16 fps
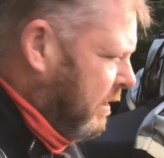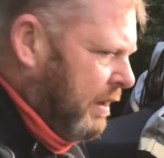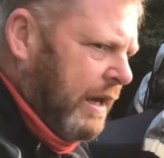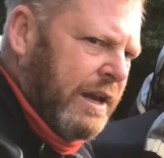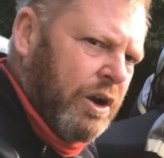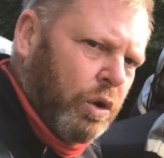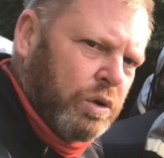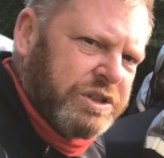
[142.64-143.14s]

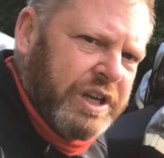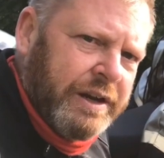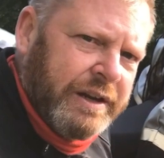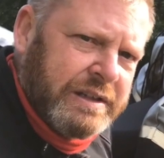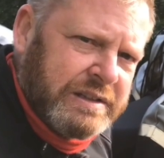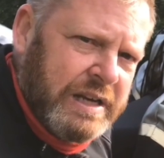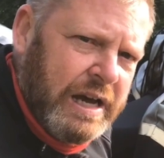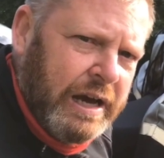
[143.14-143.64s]
in
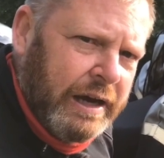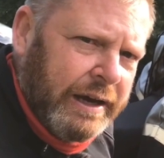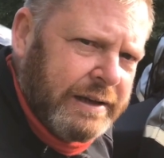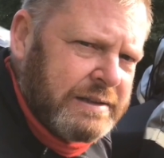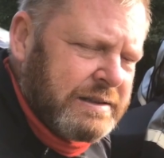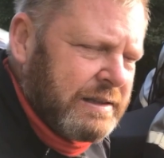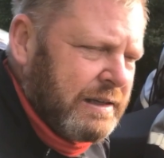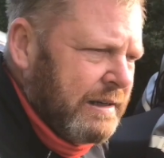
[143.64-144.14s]
alternate
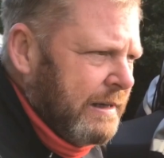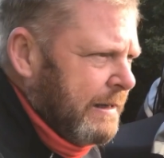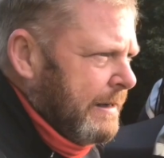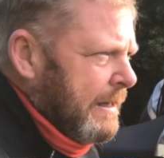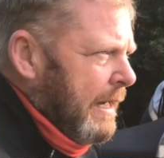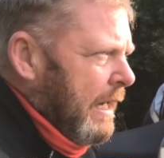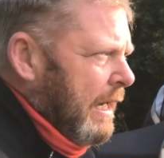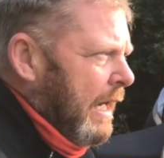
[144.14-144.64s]
sides,
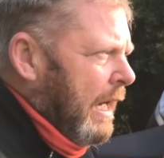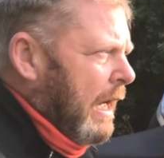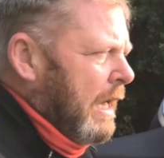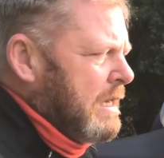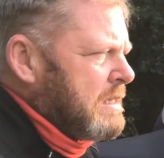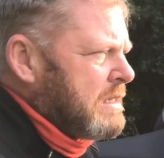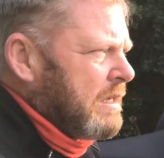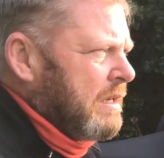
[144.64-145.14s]

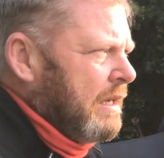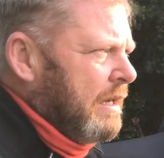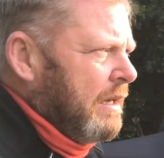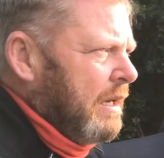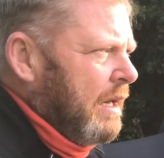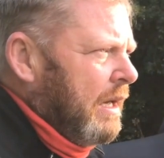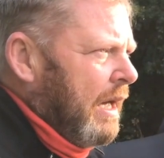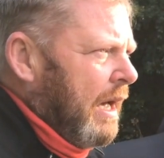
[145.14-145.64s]
and
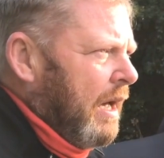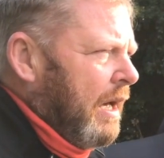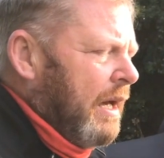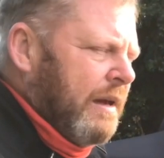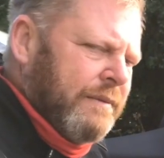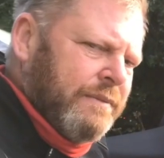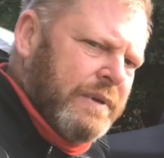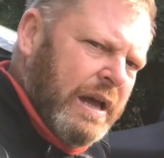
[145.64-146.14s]

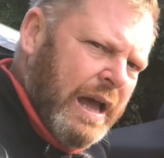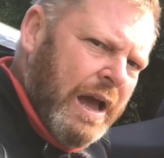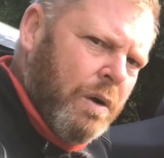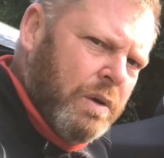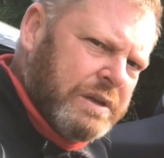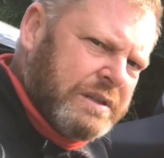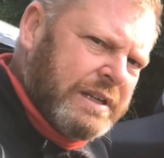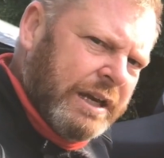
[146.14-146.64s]

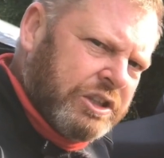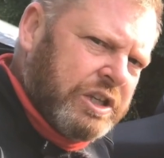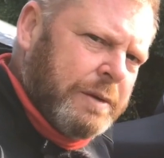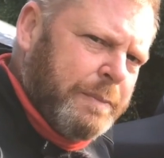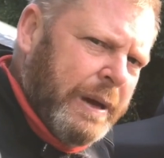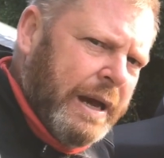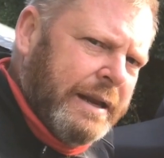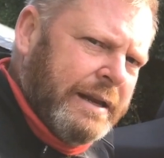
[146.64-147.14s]
how it's
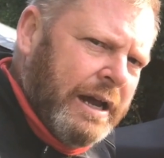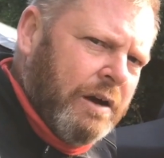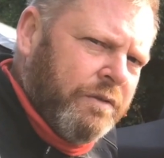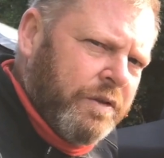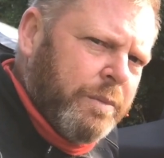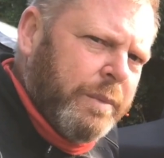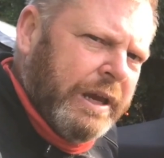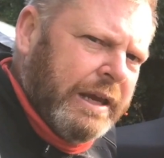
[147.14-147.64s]
actually panned
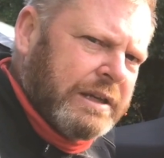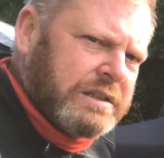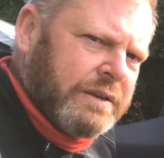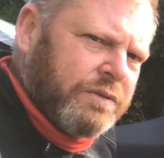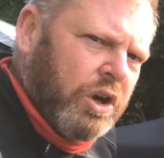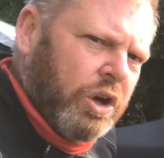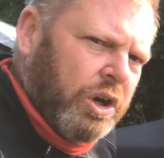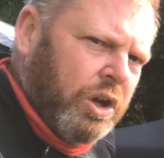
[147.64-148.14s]
out for me as
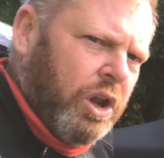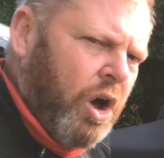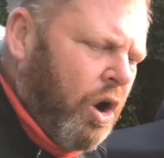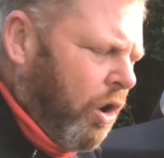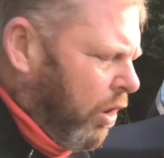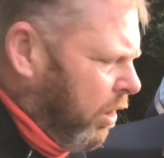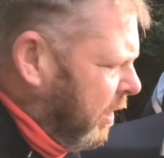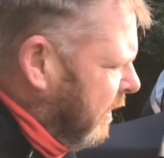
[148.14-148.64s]
I've gone
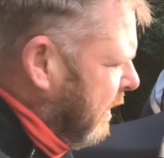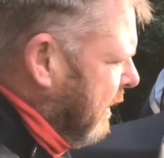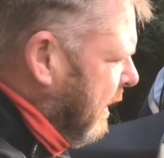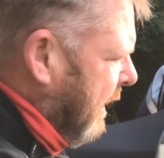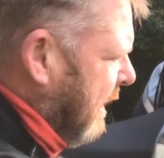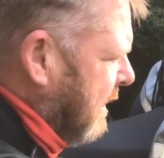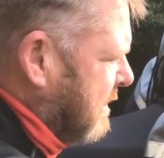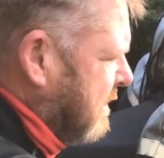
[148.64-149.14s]
along
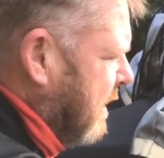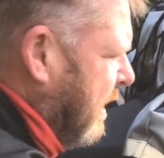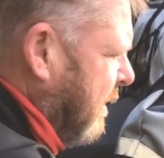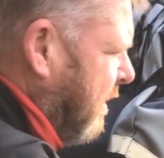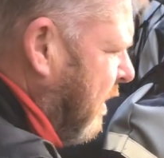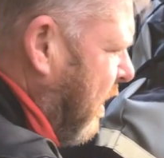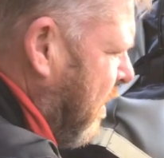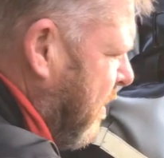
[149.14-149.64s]
is
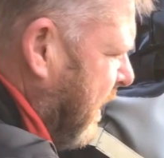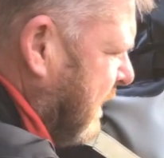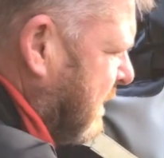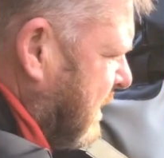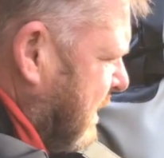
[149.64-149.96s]
that this